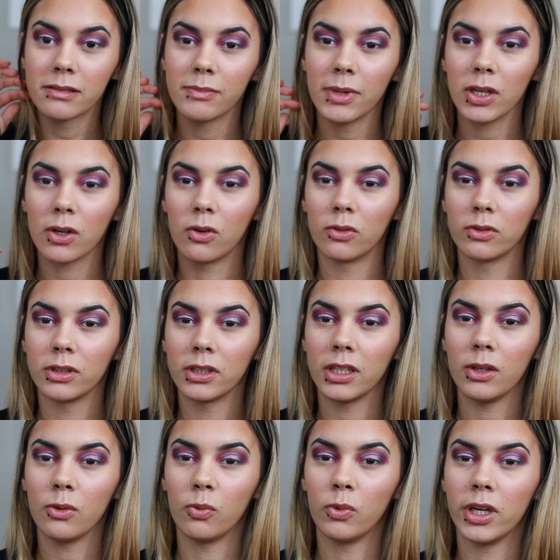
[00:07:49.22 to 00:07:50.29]
my
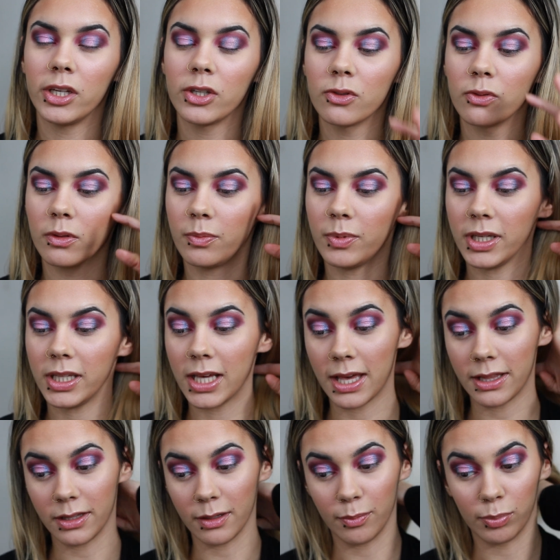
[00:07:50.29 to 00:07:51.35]
only wish would be
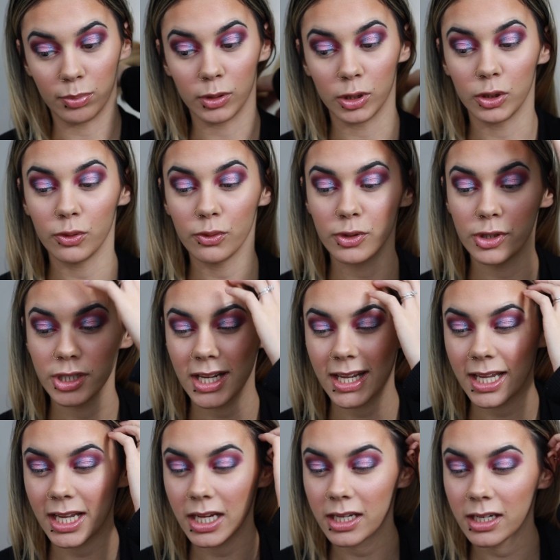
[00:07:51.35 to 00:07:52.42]
that the blue
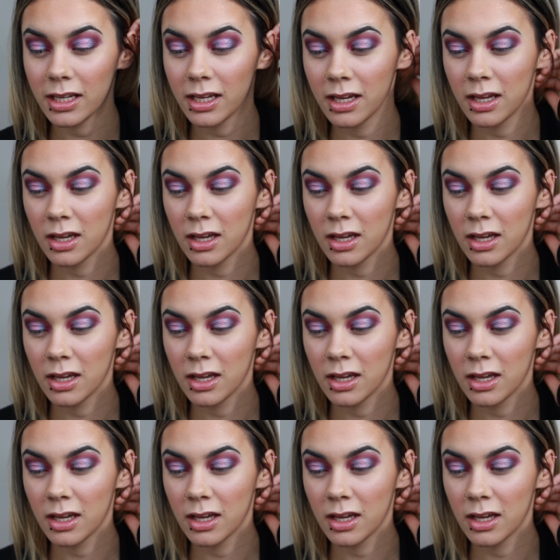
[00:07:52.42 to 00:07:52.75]
shade